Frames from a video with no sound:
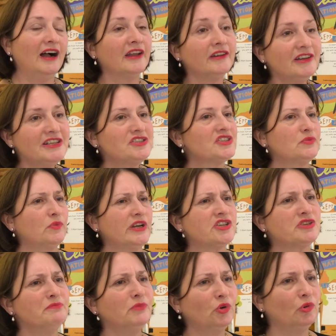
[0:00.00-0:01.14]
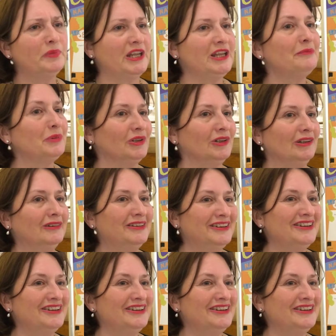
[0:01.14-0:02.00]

And I just wish more people